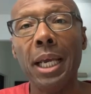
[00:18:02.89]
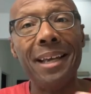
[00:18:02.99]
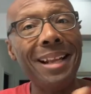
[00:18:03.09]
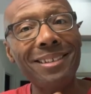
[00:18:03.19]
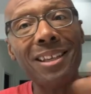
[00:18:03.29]

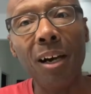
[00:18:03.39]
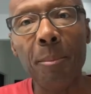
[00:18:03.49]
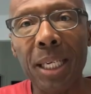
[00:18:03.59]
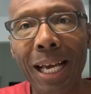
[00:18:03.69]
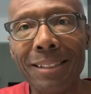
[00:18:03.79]
And that's
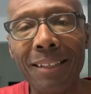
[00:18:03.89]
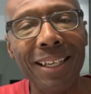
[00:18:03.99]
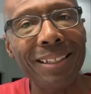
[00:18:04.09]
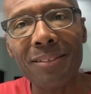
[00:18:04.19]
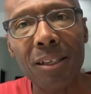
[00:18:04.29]
coming, guys. I
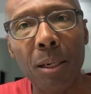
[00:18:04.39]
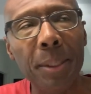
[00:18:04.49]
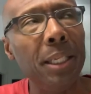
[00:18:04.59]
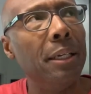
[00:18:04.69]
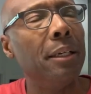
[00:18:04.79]
think that's
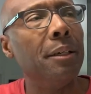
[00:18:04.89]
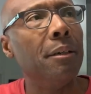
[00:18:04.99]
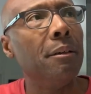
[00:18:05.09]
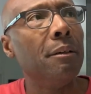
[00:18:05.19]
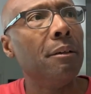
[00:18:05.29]
coming
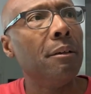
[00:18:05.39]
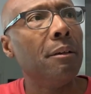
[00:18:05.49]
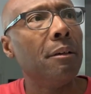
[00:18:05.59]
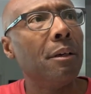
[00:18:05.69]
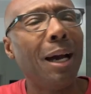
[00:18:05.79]
in,
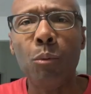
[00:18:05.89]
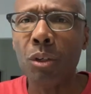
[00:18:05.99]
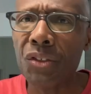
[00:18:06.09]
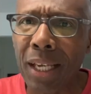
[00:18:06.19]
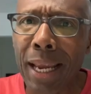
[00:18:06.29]
I
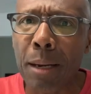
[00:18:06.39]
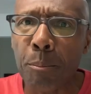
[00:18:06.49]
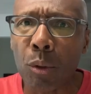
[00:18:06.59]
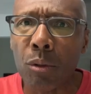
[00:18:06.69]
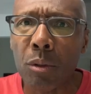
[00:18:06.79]
want to say April.